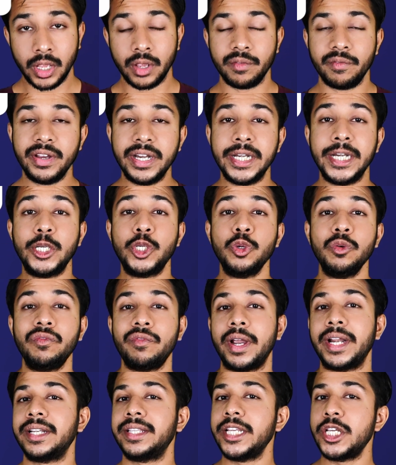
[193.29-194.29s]
we need to
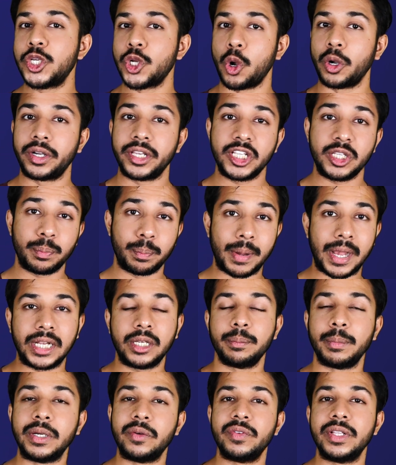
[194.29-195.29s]
find the shortest path
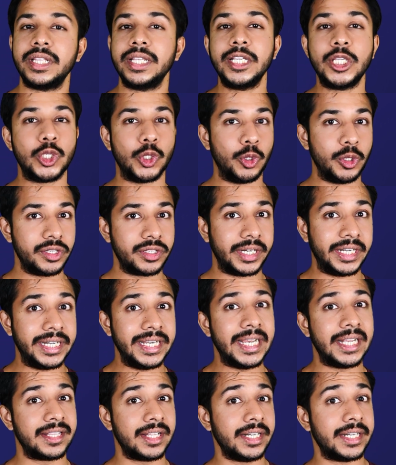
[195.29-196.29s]
between the source
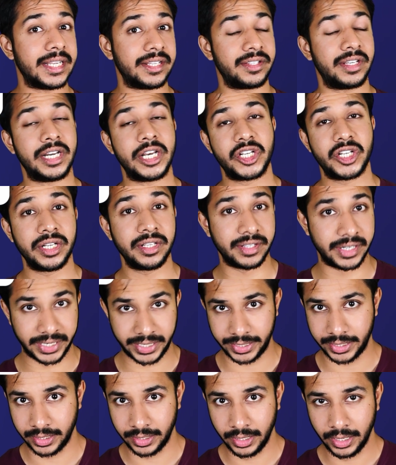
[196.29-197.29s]
city and the destination
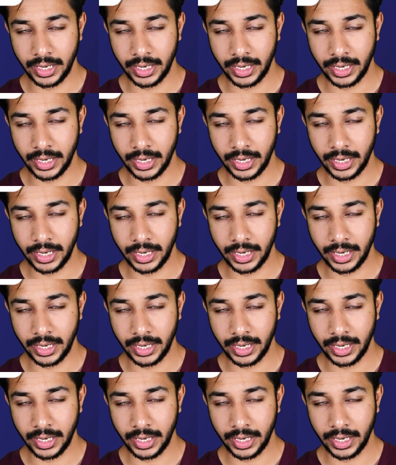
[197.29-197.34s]
city.